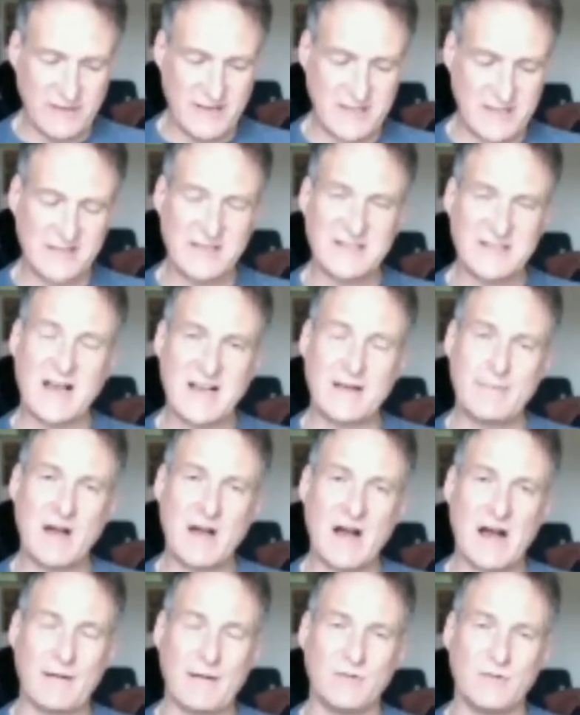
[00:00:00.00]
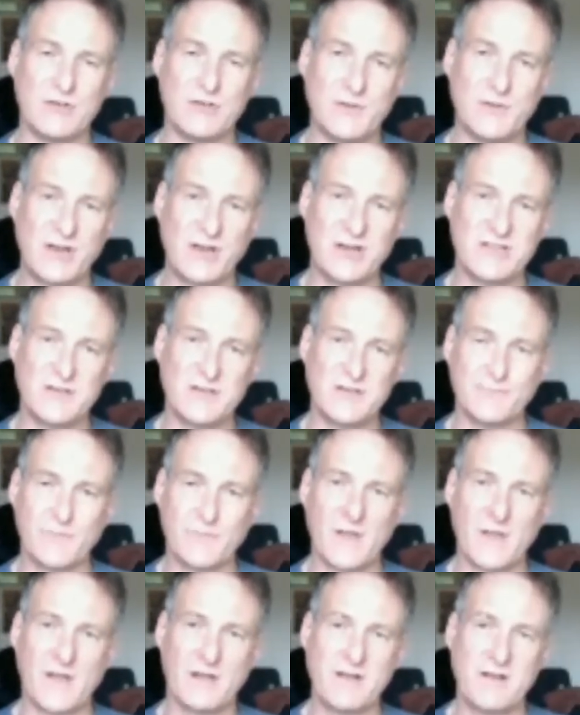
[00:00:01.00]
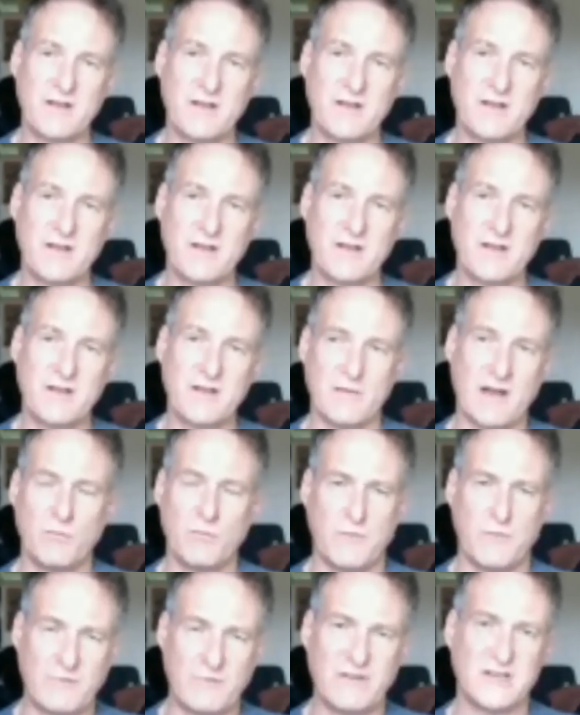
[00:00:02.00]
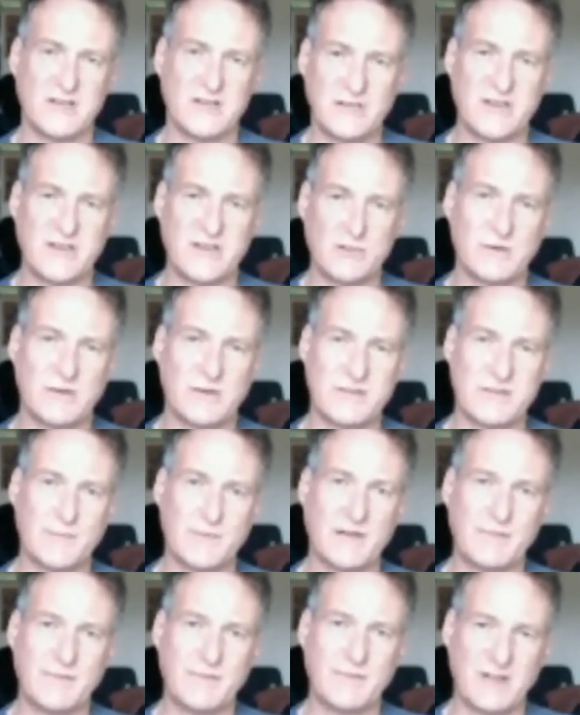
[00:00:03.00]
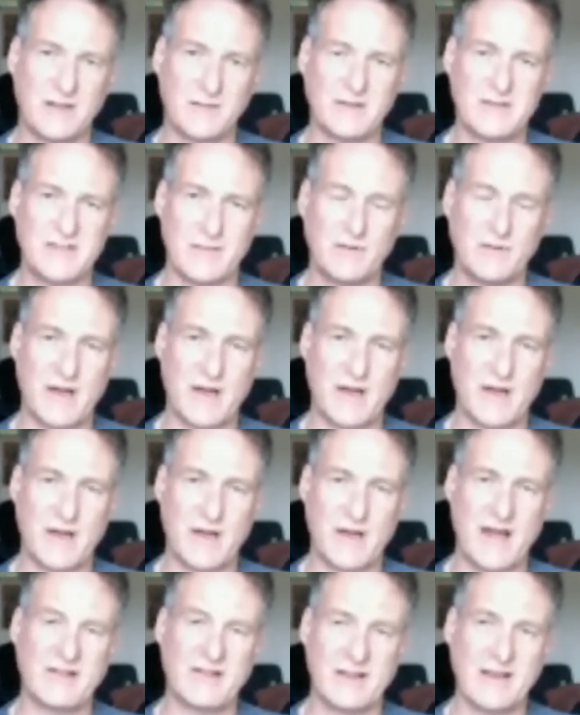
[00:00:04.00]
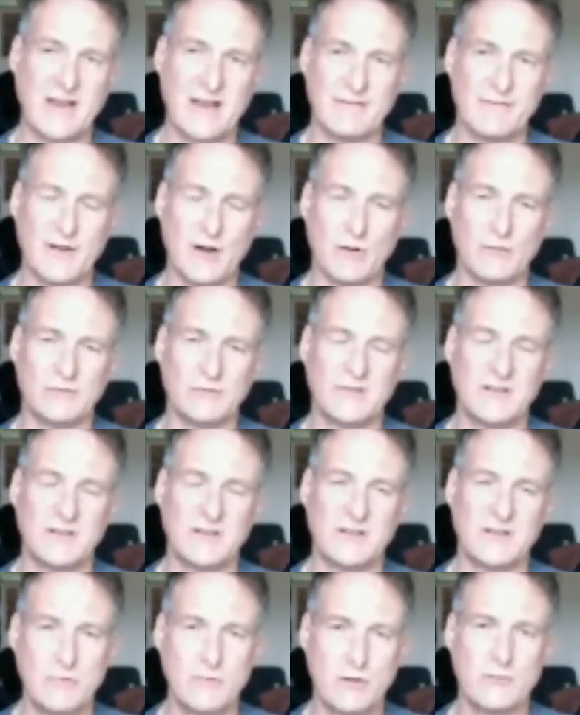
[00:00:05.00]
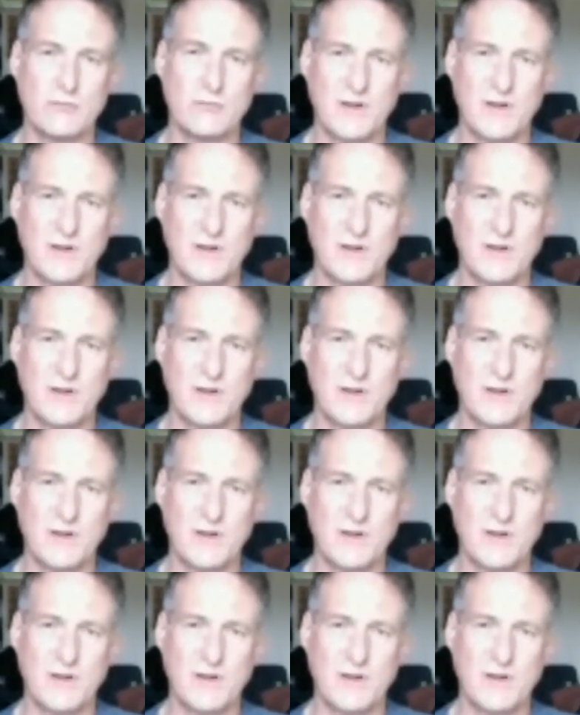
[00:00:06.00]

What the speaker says: And the reason this came up was because, you know, well, one reason I've been talking to people in the community about how they can get involved.